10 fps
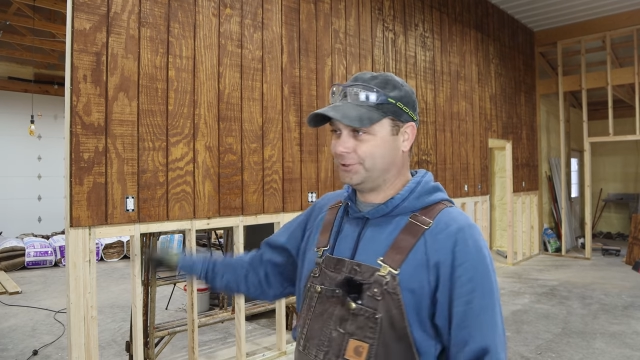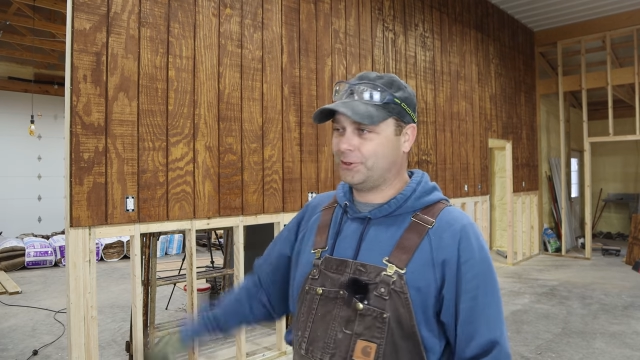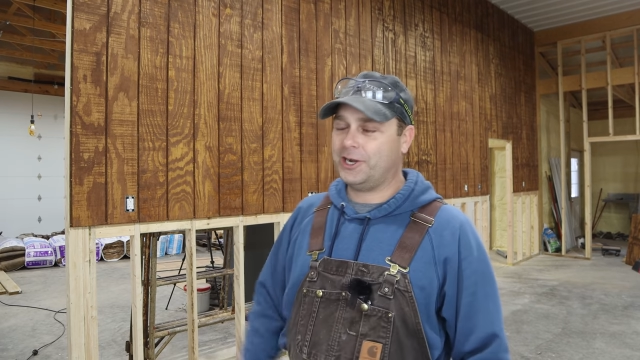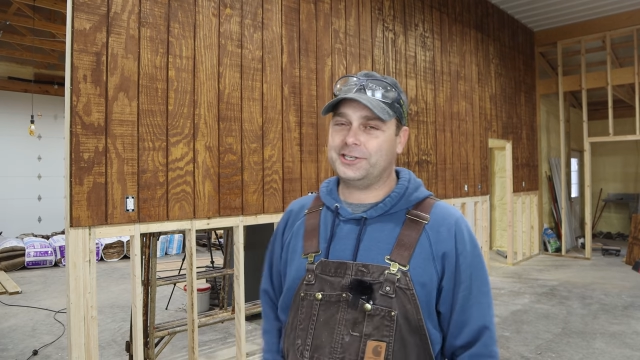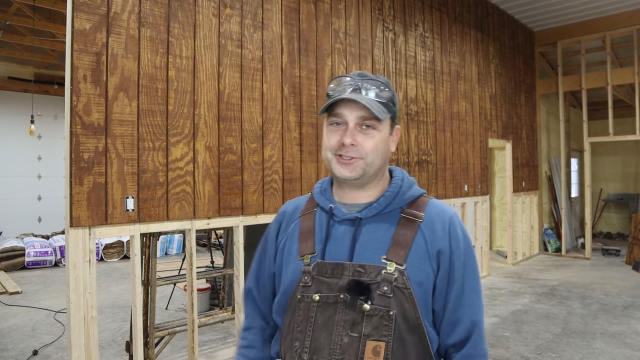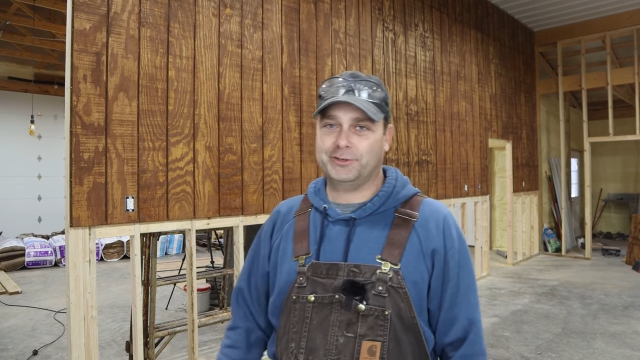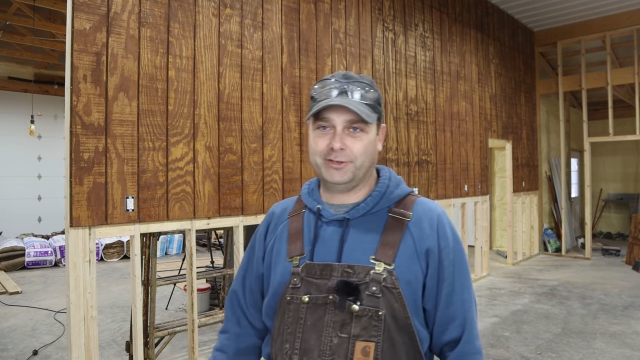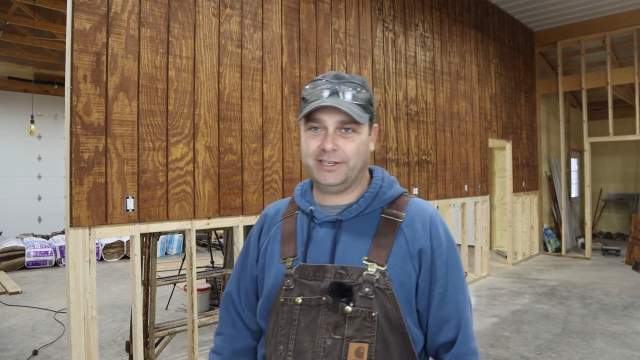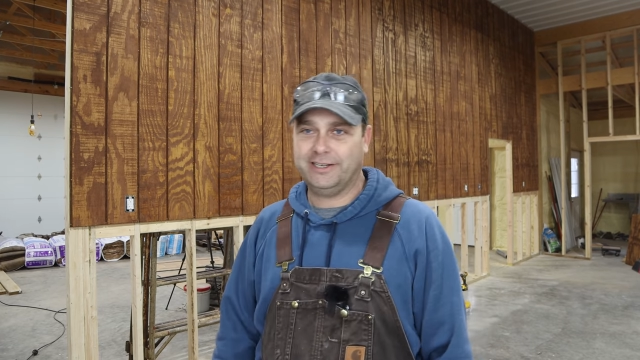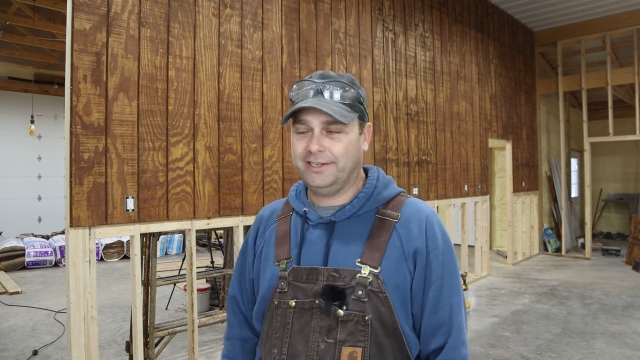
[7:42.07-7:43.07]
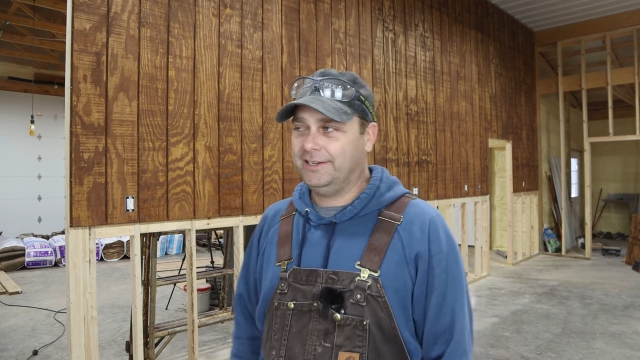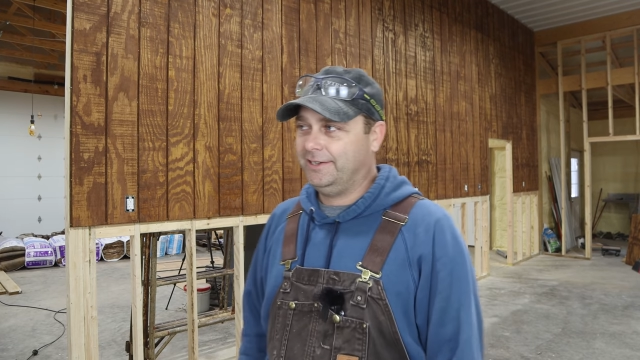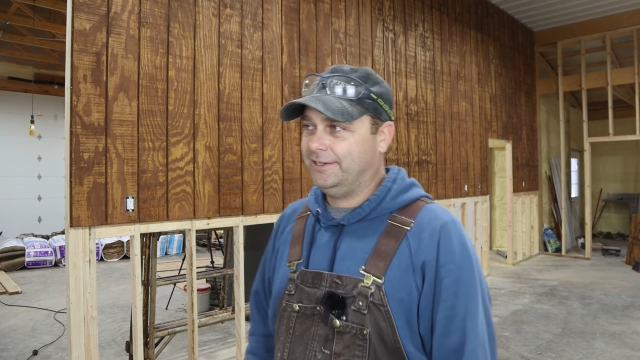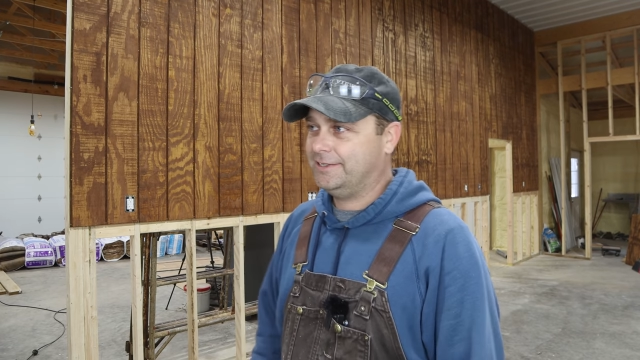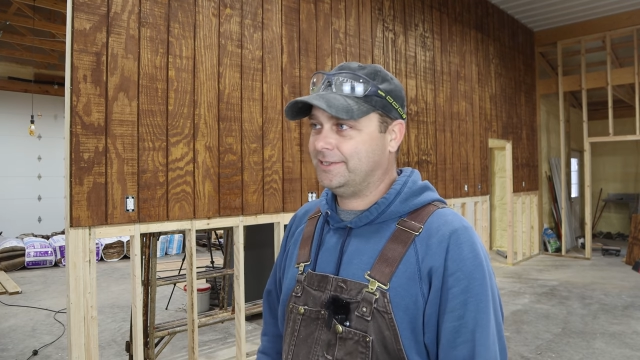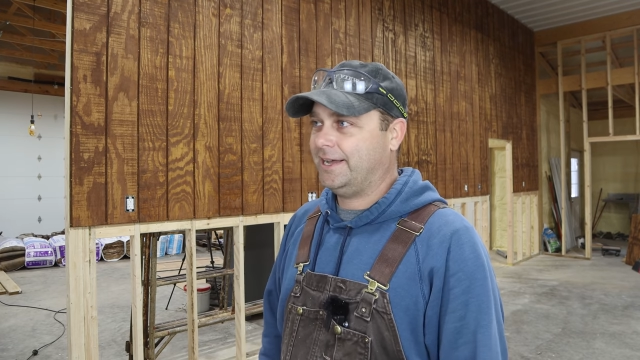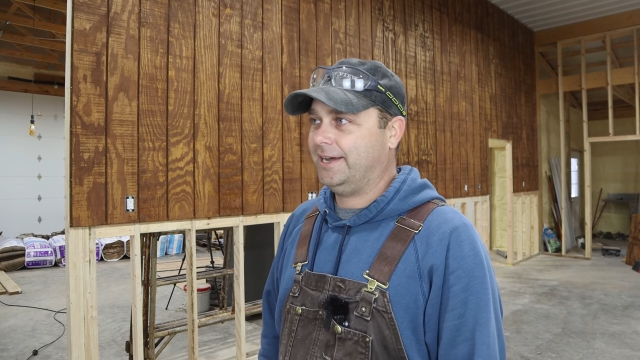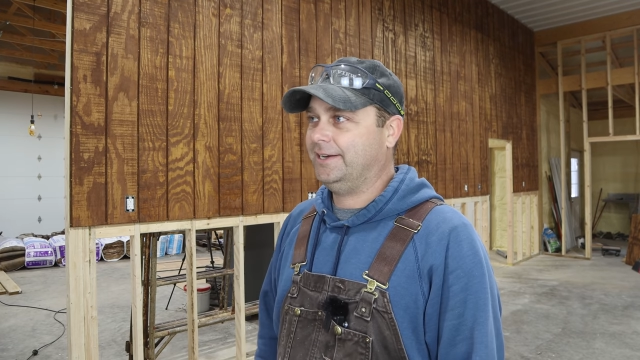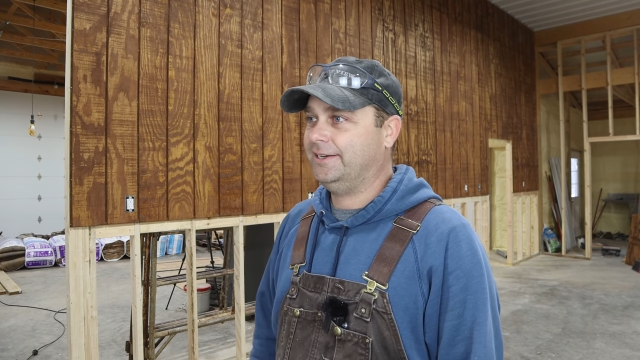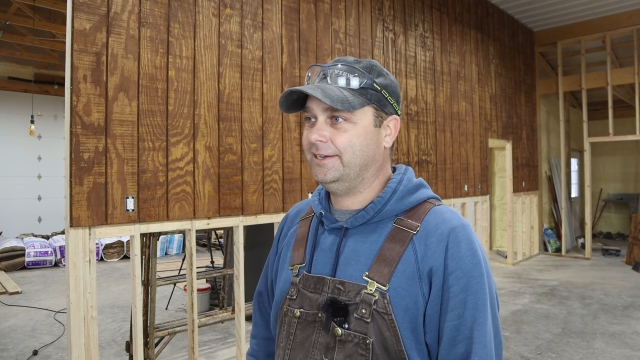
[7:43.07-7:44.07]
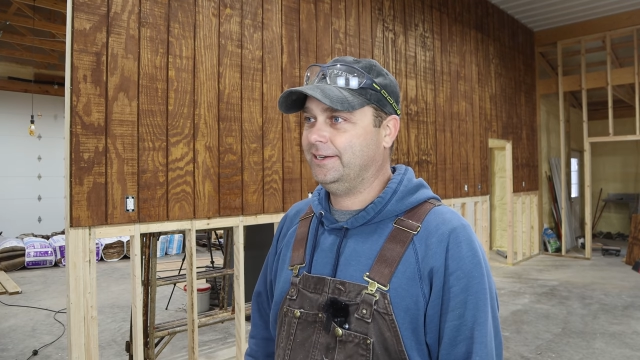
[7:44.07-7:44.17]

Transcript: the garage door is that